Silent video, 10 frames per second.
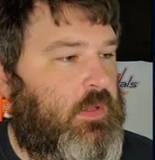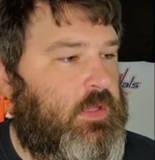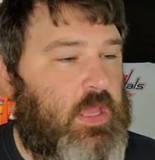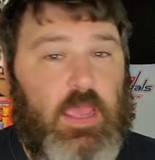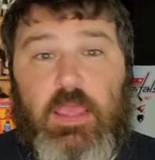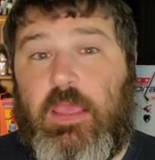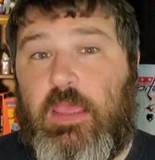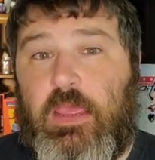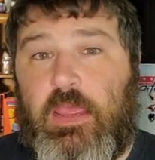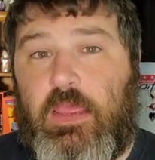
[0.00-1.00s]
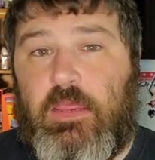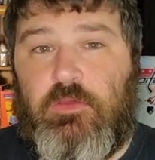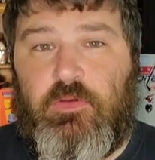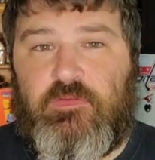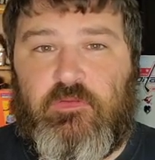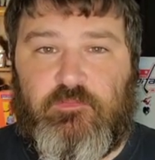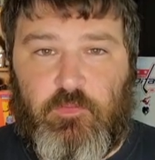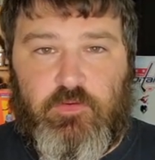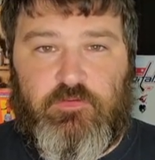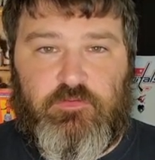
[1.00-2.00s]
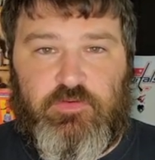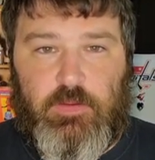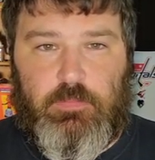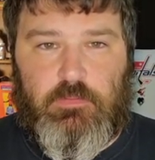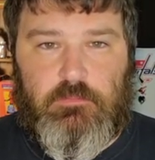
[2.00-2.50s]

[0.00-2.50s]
Yay, USS Voyager ship.